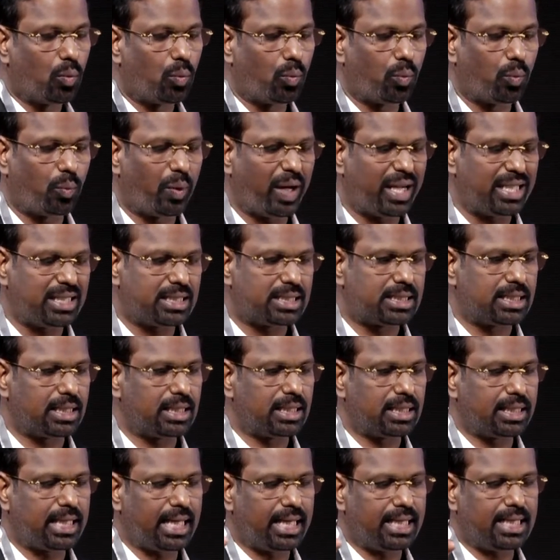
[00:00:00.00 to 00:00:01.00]
once
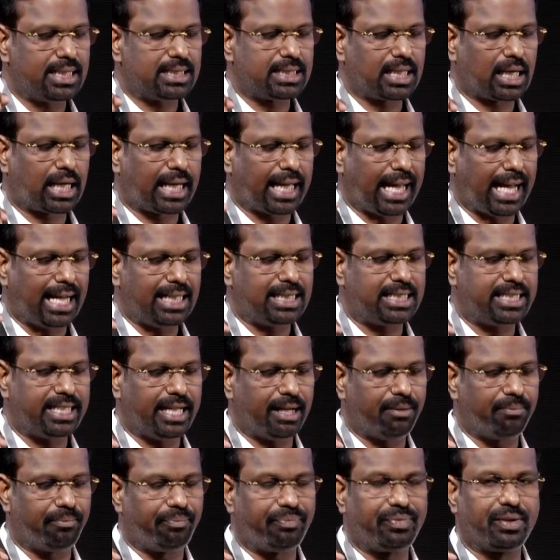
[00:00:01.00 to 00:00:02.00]
there is a
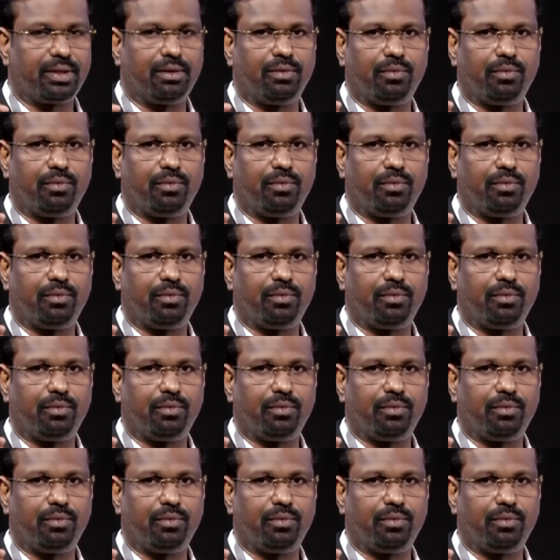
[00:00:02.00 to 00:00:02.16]
calcium,